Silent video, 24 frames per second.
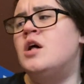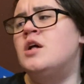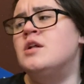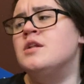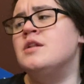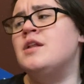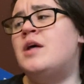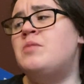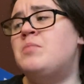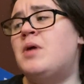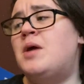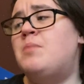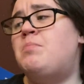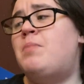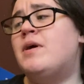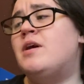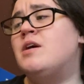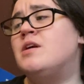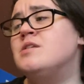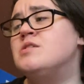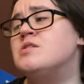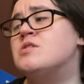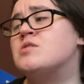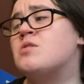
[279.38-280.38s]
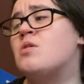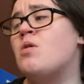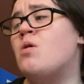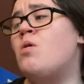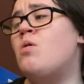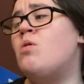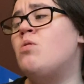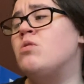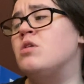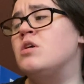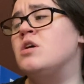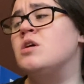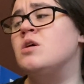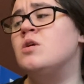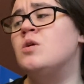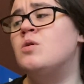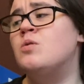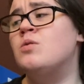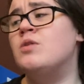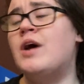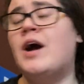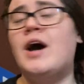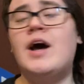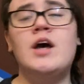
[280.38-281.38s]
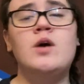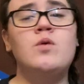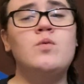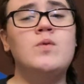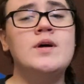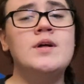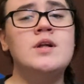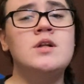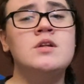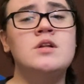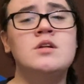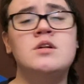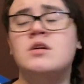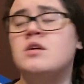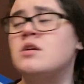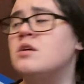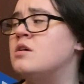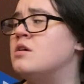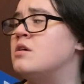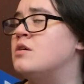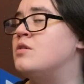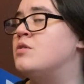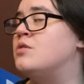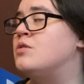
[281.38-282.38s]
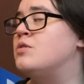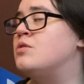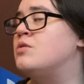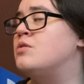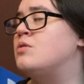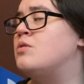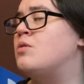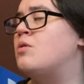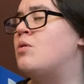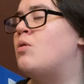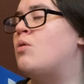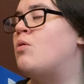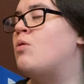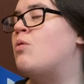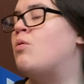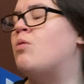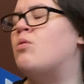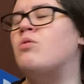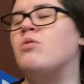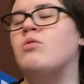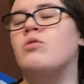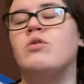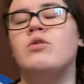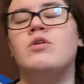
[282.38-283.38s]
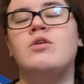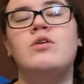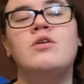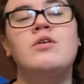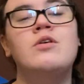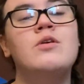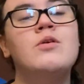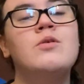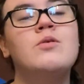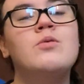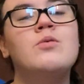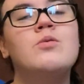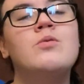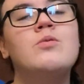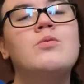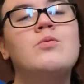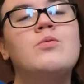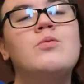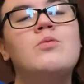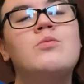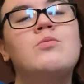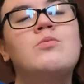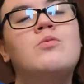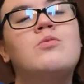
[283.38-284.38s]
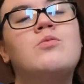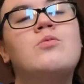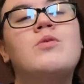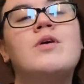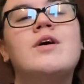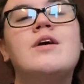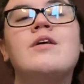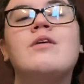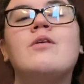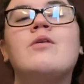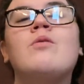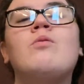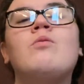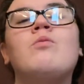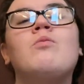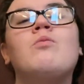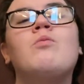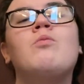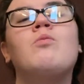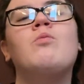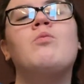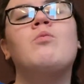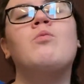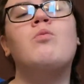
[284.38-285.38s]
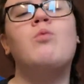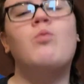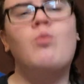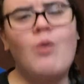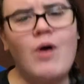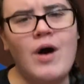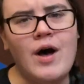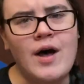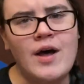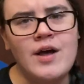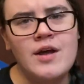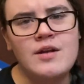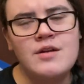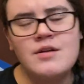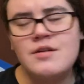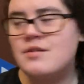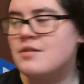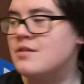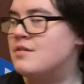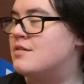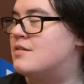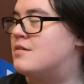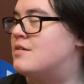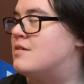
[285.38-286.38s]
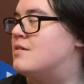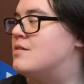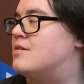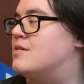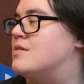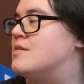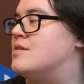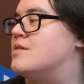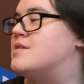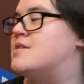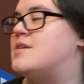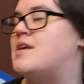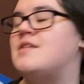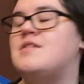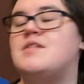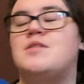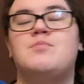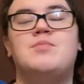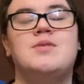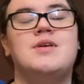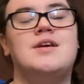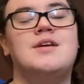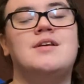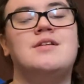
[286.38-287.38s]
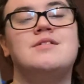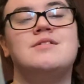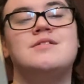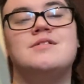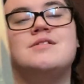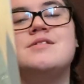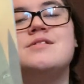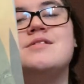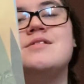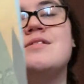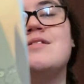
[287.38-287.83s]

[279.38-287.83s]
"Let my parents go or I will..." "Or you will what?" said the beans.